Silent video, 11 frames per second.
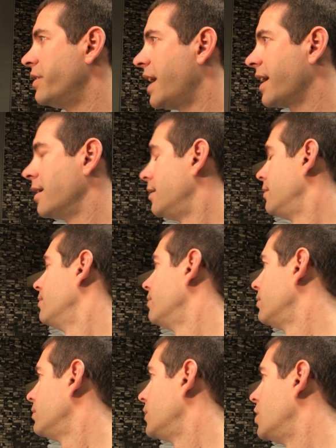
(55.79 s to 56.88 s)
that that can,
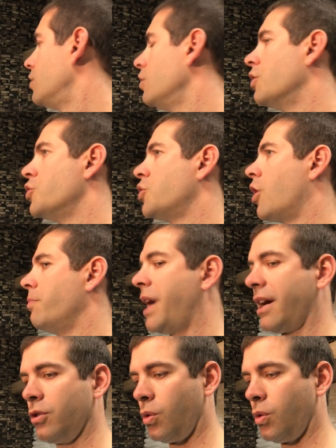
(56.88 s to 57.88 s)
you know, you can start back